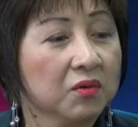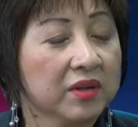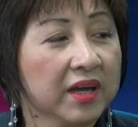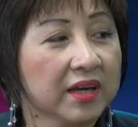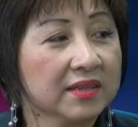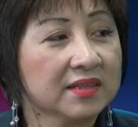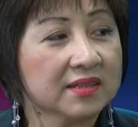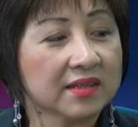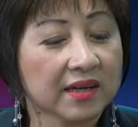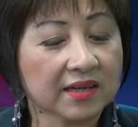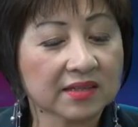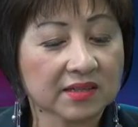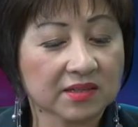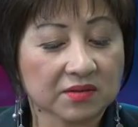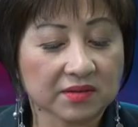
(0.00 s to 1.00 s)
Well, that's
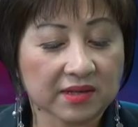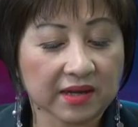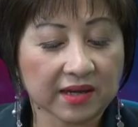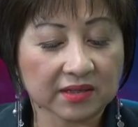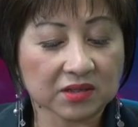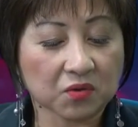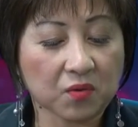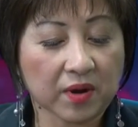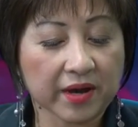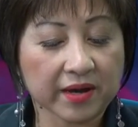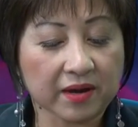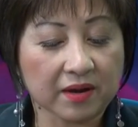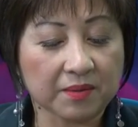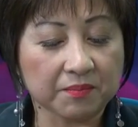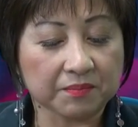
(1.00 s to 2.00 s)
that's that's quite
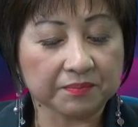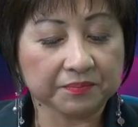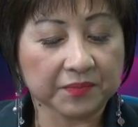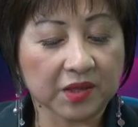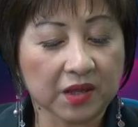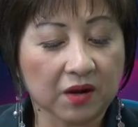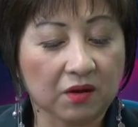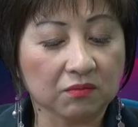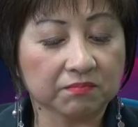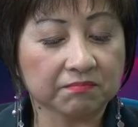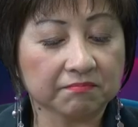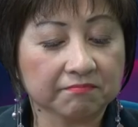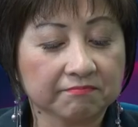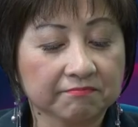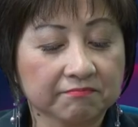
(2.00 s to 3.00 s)
um you know
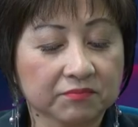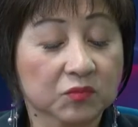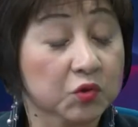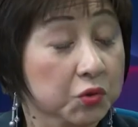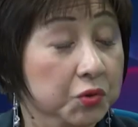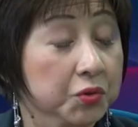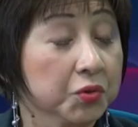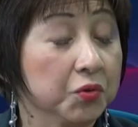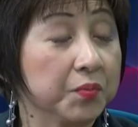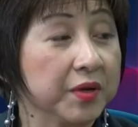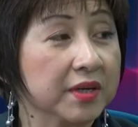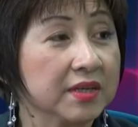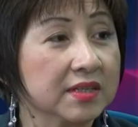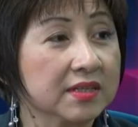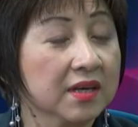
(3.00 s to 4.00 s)
true
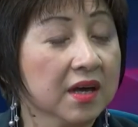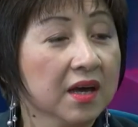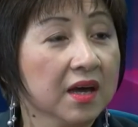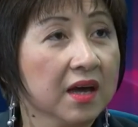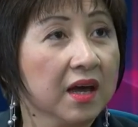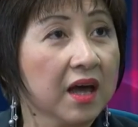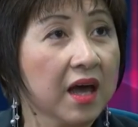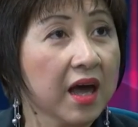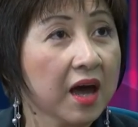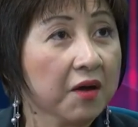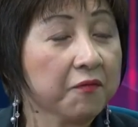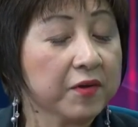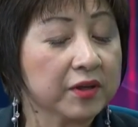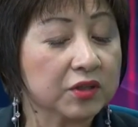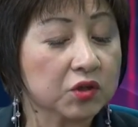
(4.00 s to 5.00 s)
because
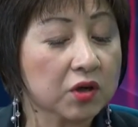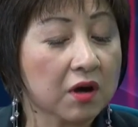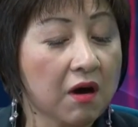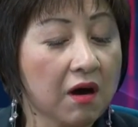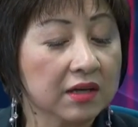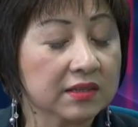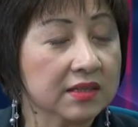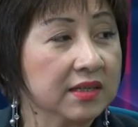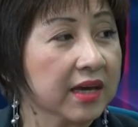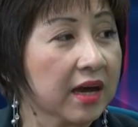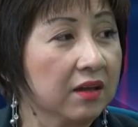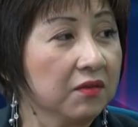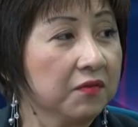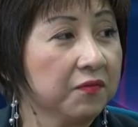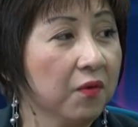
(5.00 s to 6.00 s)
average cost in
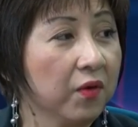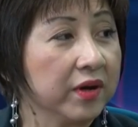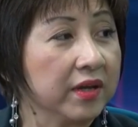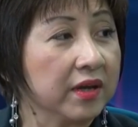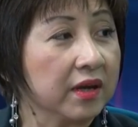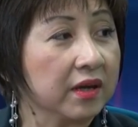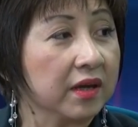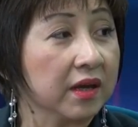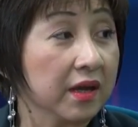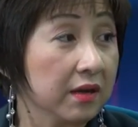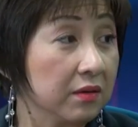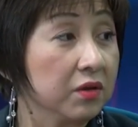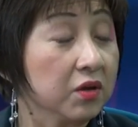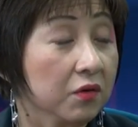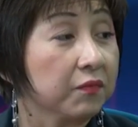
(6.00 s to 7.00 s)
California can,
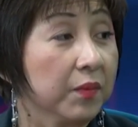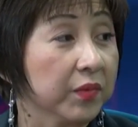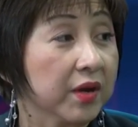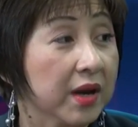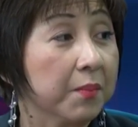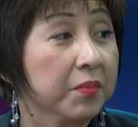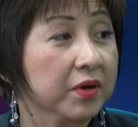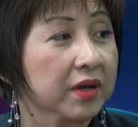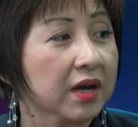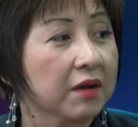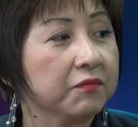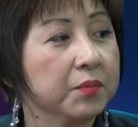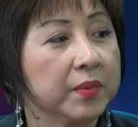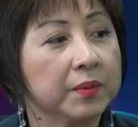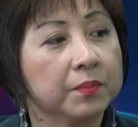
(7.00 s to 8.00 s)
you know, from the number the
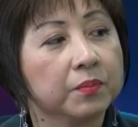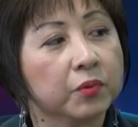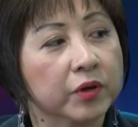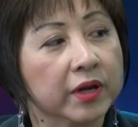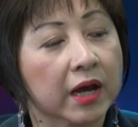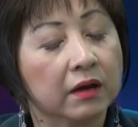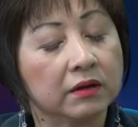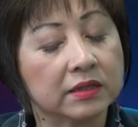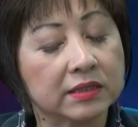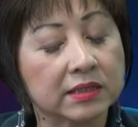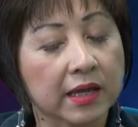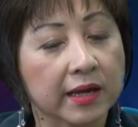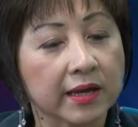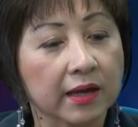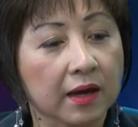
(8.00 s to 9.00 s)
government put out, it's
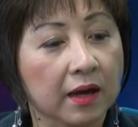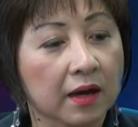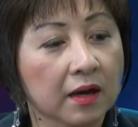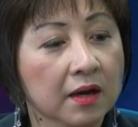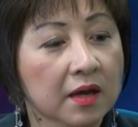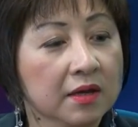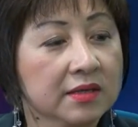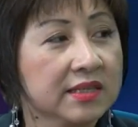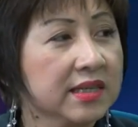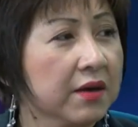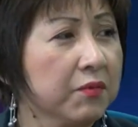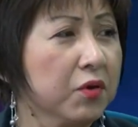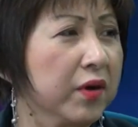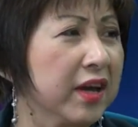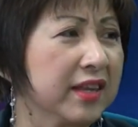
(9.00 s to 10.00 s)
like uh, seven or